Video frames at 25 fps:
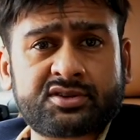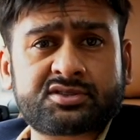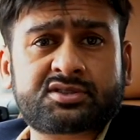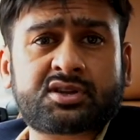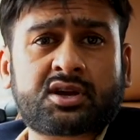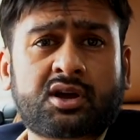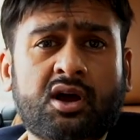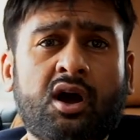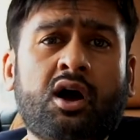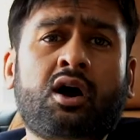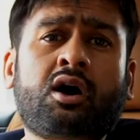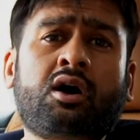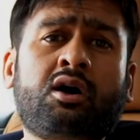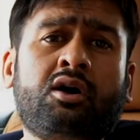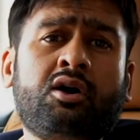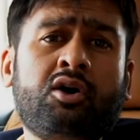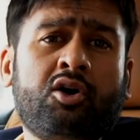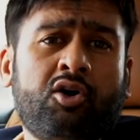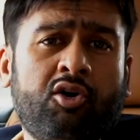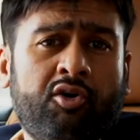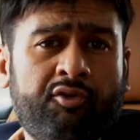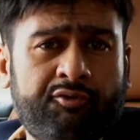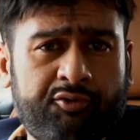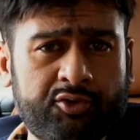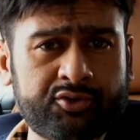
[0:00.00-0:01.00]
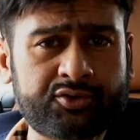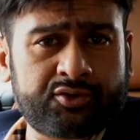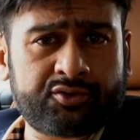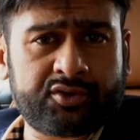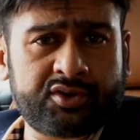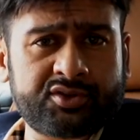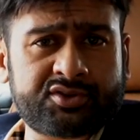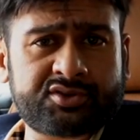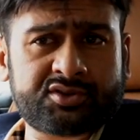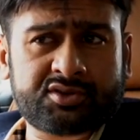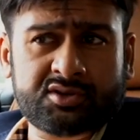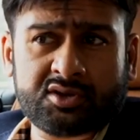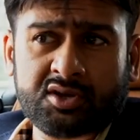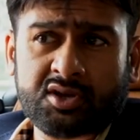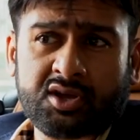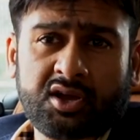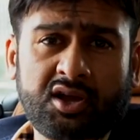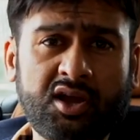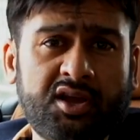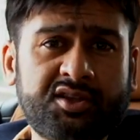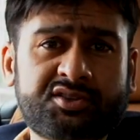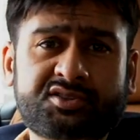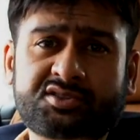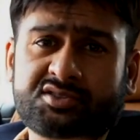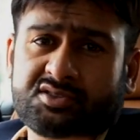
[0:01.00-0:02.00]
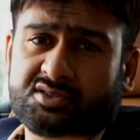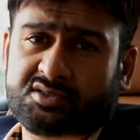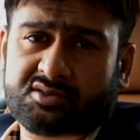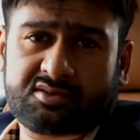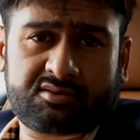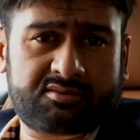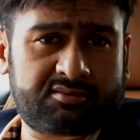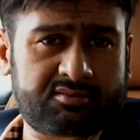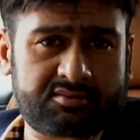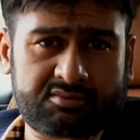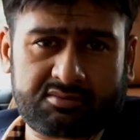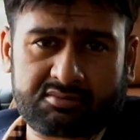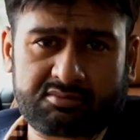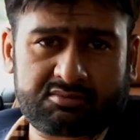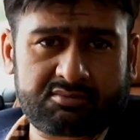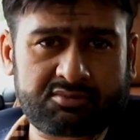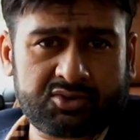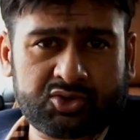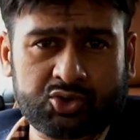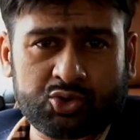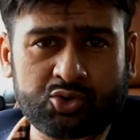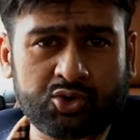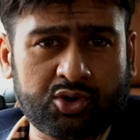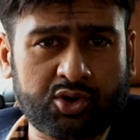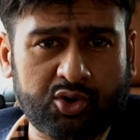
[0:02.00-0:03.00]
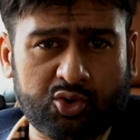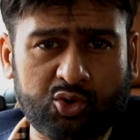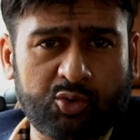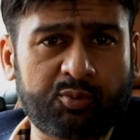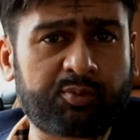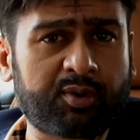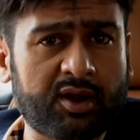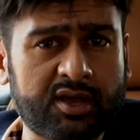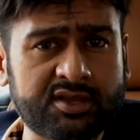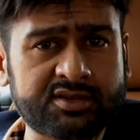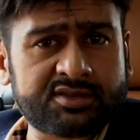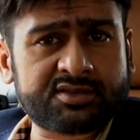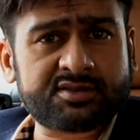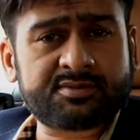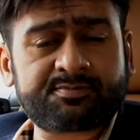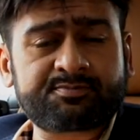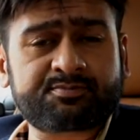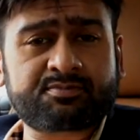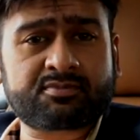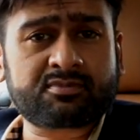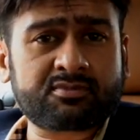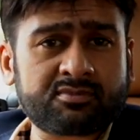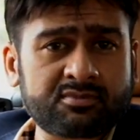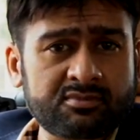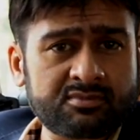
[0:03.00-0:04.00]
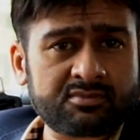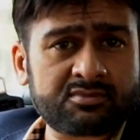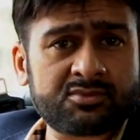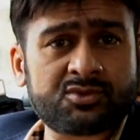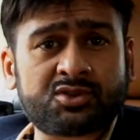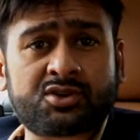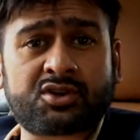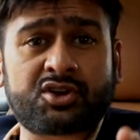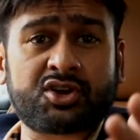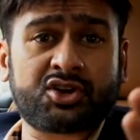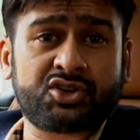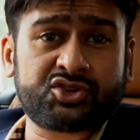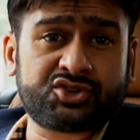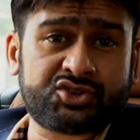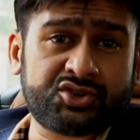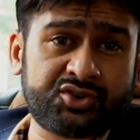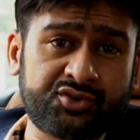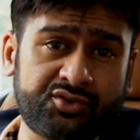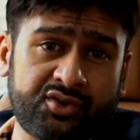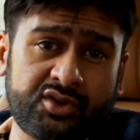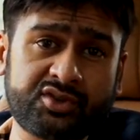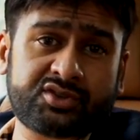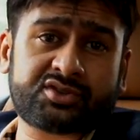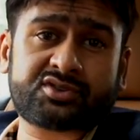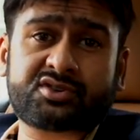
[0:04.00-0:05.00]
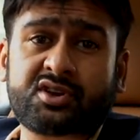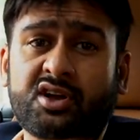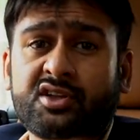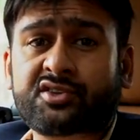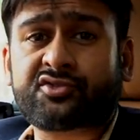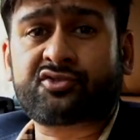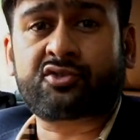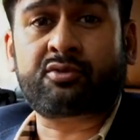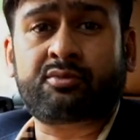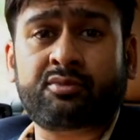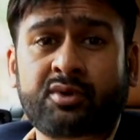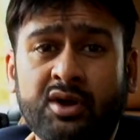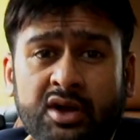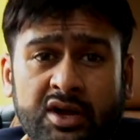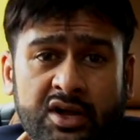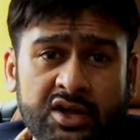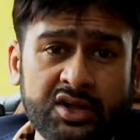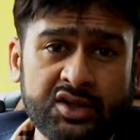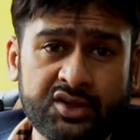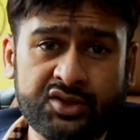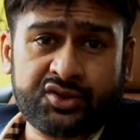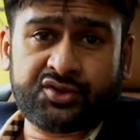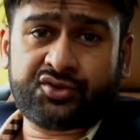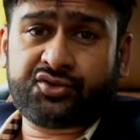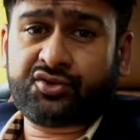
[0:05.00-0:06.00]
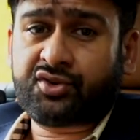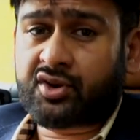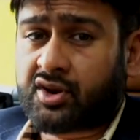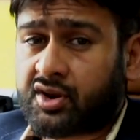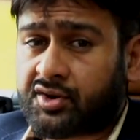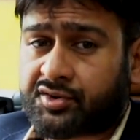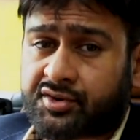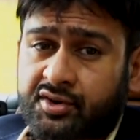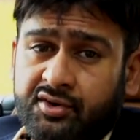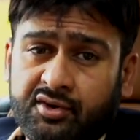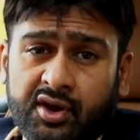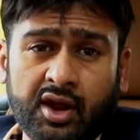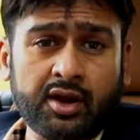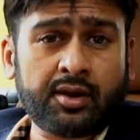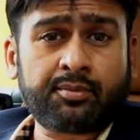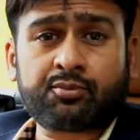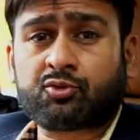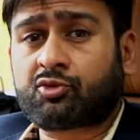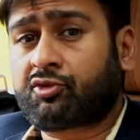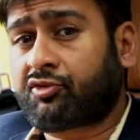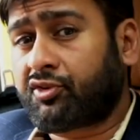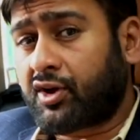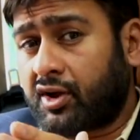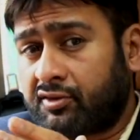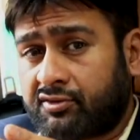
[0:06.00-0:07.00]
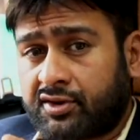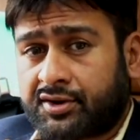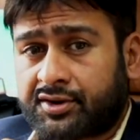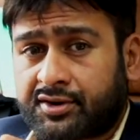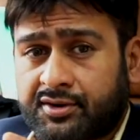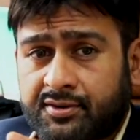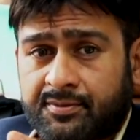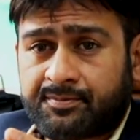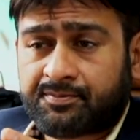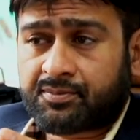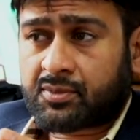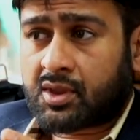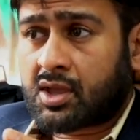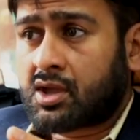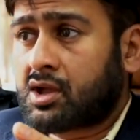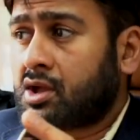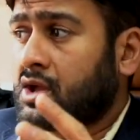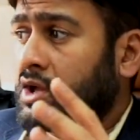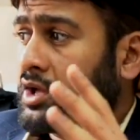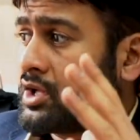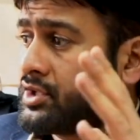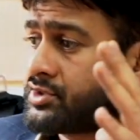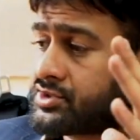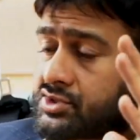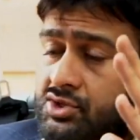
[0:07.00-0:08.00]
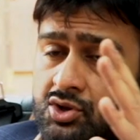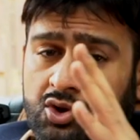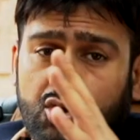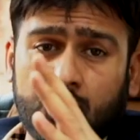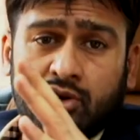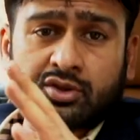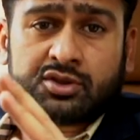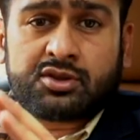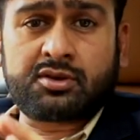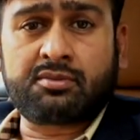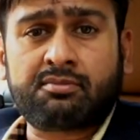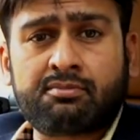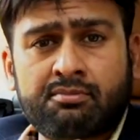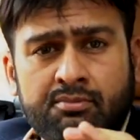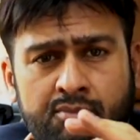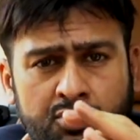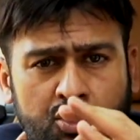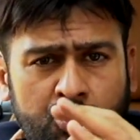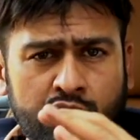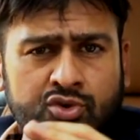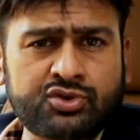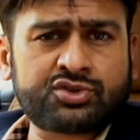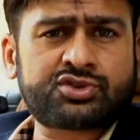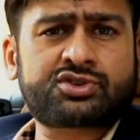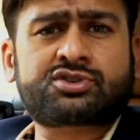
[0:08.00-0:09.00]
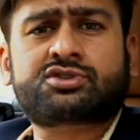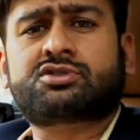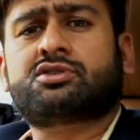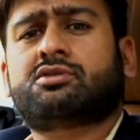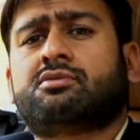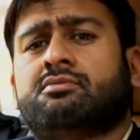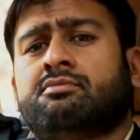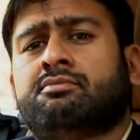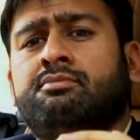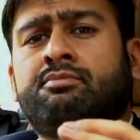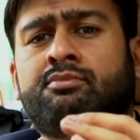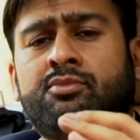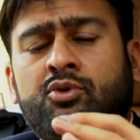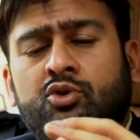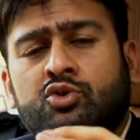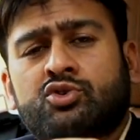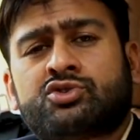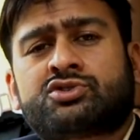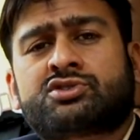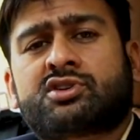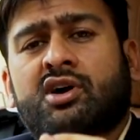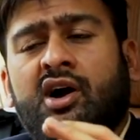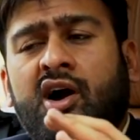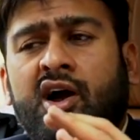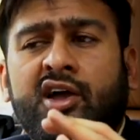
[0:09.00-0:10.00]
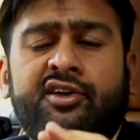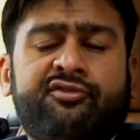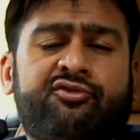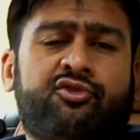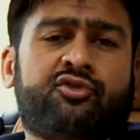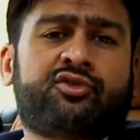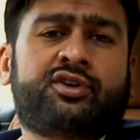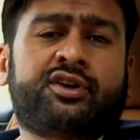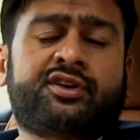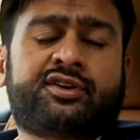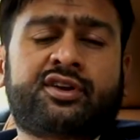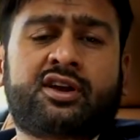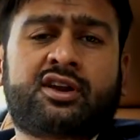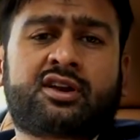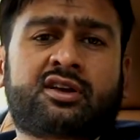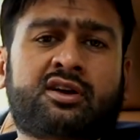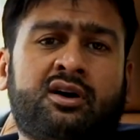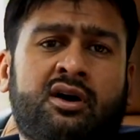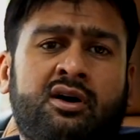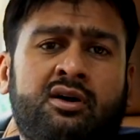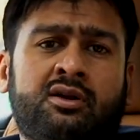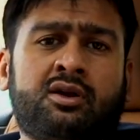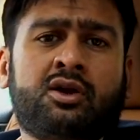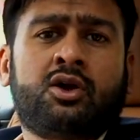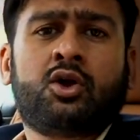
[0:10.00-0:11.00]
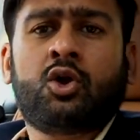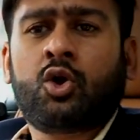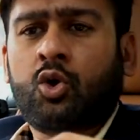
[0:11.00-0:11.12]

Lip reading: It's the car for the rich. It's 2 crore plus. The engine range starts from 3 litre right up to 5 litre. It's got the most eye for detail car.